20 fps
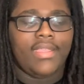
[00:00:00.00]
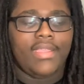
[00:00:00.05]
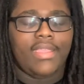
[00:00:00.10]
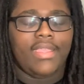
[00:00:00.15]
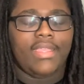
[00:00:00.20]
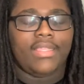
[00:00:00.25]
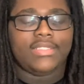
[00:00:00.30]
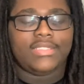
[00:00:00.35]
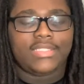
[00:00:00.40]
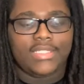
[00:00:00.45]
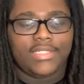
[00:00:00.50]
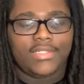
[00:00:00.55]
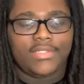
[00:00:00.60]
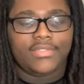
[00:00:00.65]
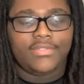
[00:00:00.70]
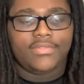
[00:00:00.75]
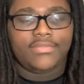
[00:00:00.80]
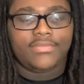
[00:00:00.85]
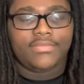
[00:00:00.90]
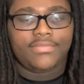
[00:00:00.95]
And
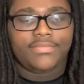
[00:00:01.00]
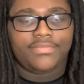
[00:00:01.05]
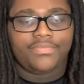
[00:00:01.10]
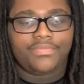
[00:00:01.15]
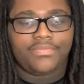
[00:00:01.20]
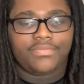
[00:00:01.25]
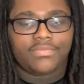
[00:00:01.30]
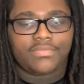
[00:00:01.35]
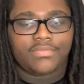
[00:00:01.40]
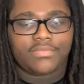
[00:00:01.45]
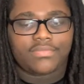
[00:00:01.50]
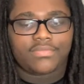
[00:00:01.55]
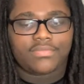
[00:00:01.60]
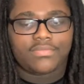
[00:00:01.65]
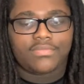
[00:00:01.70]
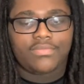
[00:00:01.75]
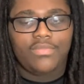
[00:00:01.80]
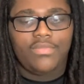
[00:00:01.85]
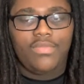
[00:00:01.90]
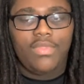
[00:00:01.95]
so,
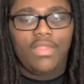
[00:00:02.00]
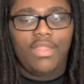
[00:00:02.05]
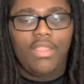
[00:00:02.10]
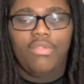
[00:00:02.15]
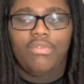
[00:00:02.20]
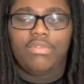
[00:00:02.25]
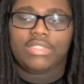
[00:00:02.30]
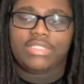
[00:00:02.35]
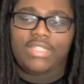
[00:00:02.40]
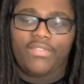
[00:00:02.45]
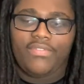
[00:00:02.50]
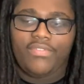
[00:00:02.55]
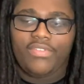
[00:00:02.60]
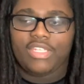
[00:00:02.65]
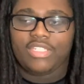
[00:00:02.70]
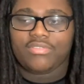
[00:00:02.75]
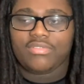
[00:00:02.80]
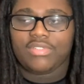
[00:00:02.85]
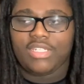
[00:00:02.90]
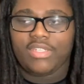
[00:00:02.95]
once I
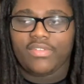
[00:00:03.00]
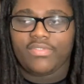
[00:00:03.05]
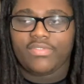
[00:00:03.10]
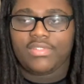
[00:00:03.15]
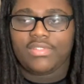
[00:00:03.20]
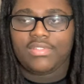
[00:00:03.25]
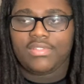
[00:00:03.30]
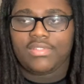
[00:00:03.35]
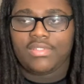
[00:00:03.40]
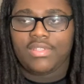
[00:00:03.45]
finished, whatever.